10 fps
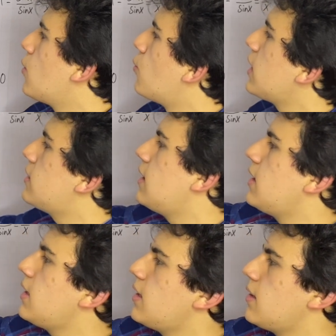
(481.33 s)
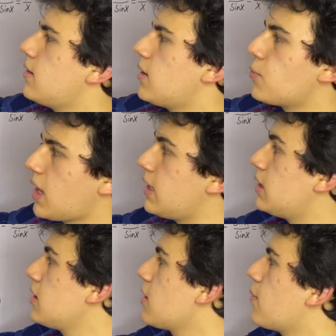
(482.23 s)
what a
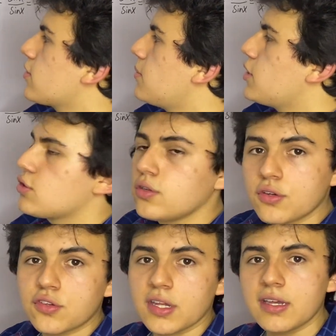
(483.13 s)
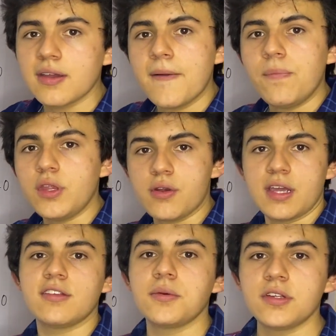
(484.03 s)
linear approximation looks like near
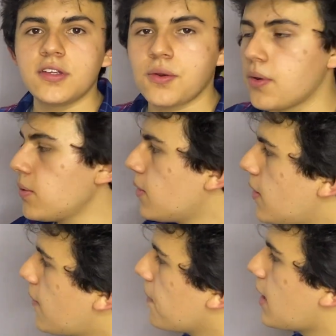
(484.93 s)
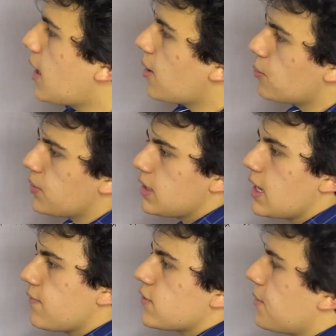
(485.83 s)
x equals 0. We gave some